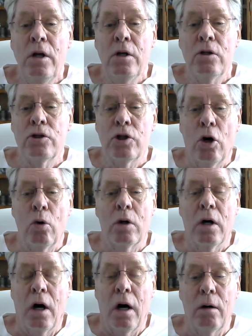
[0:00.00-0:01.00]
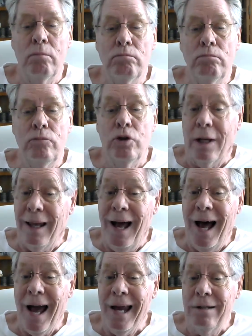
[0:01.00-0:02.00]
So come
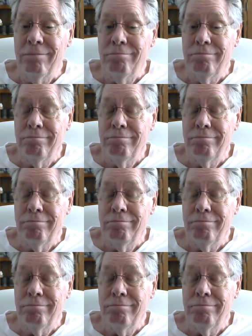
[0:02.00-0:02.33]
July,